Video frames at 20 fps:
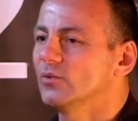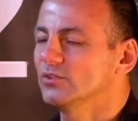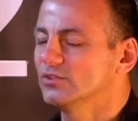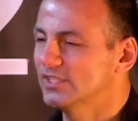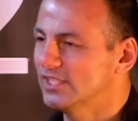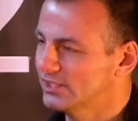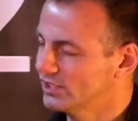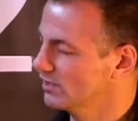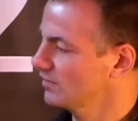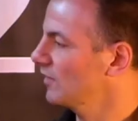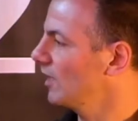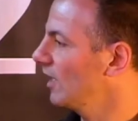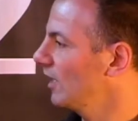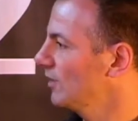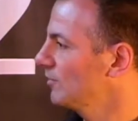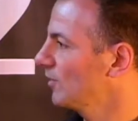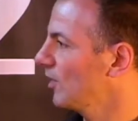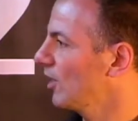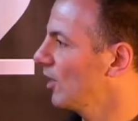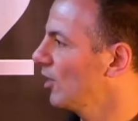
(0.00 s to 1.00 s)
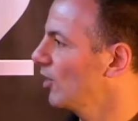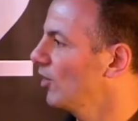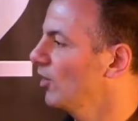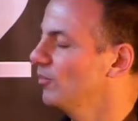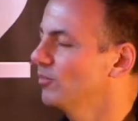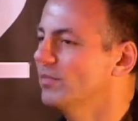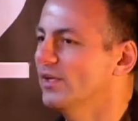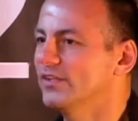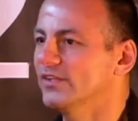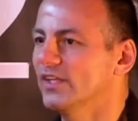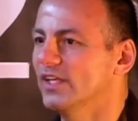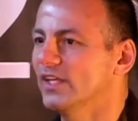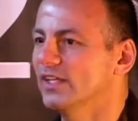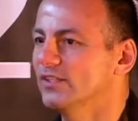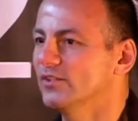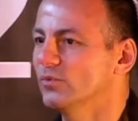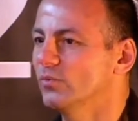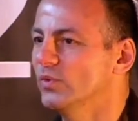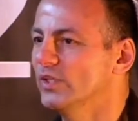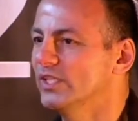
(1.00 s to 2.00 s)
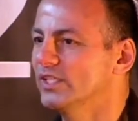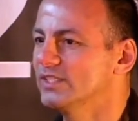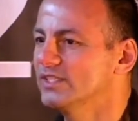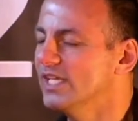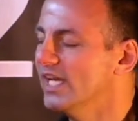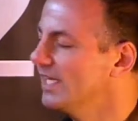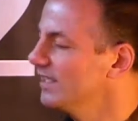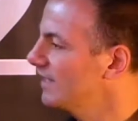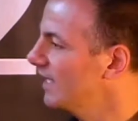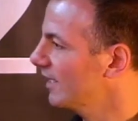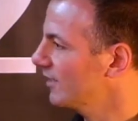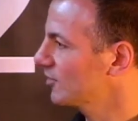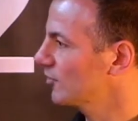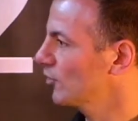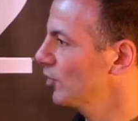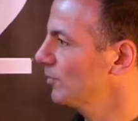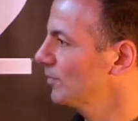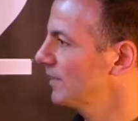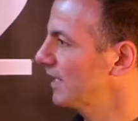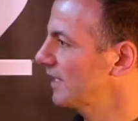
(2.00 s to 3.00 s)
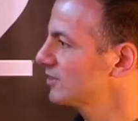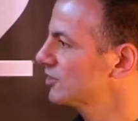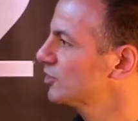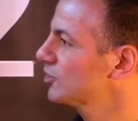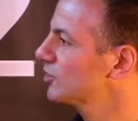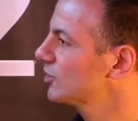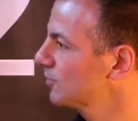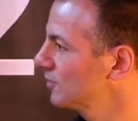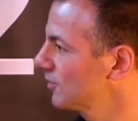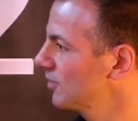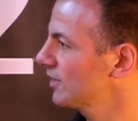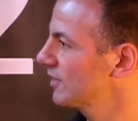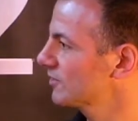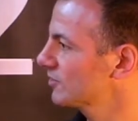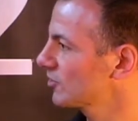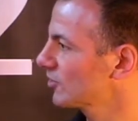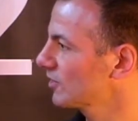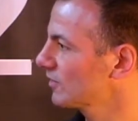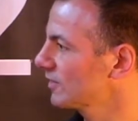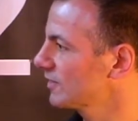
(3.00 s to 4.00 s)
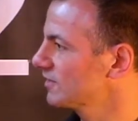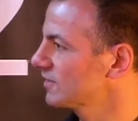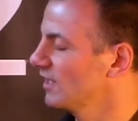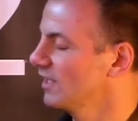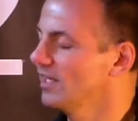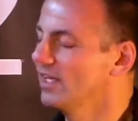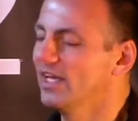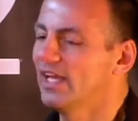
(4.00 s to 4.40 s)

teaching volleyball, but that we could take that group and actually do community service.